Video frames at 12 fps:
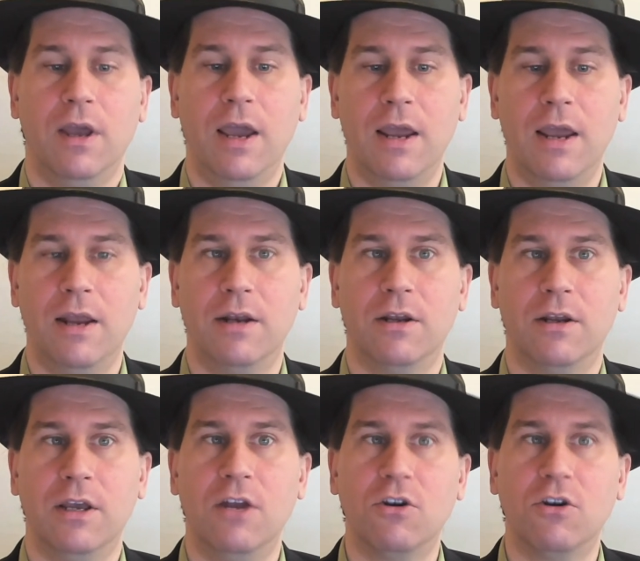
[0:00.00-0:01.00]
And
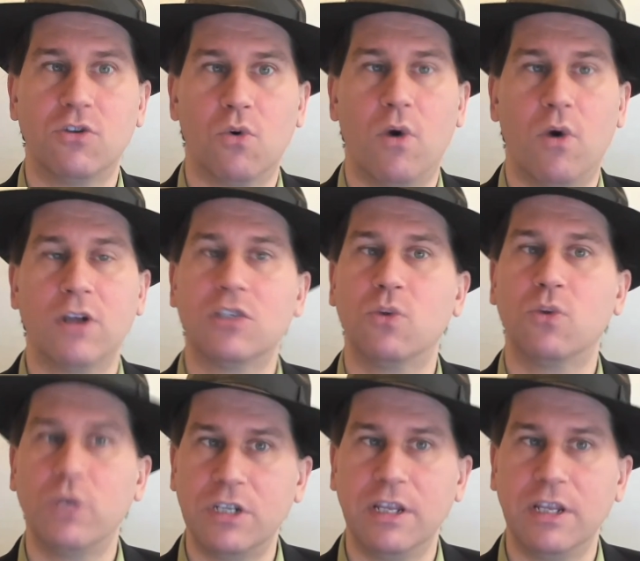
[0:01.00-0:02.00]
it also requires
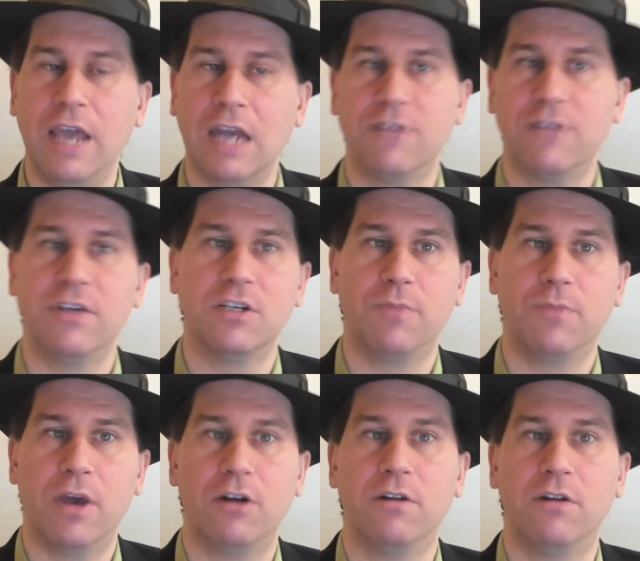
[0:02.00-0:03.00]
switching the activation
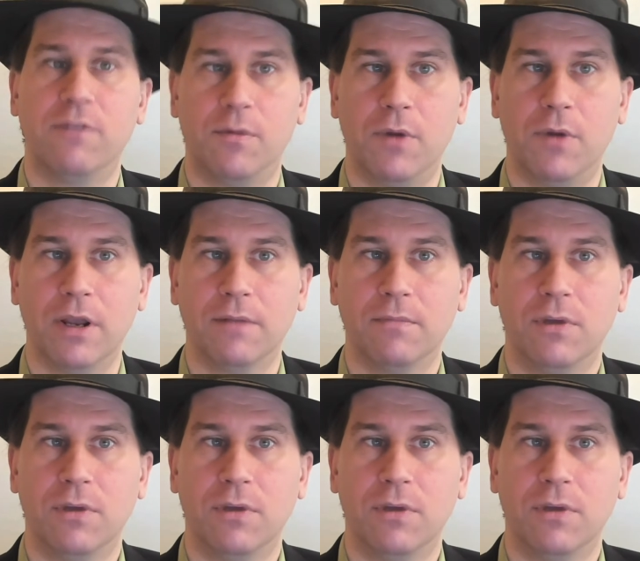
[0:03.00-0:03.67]
pattern of our brain.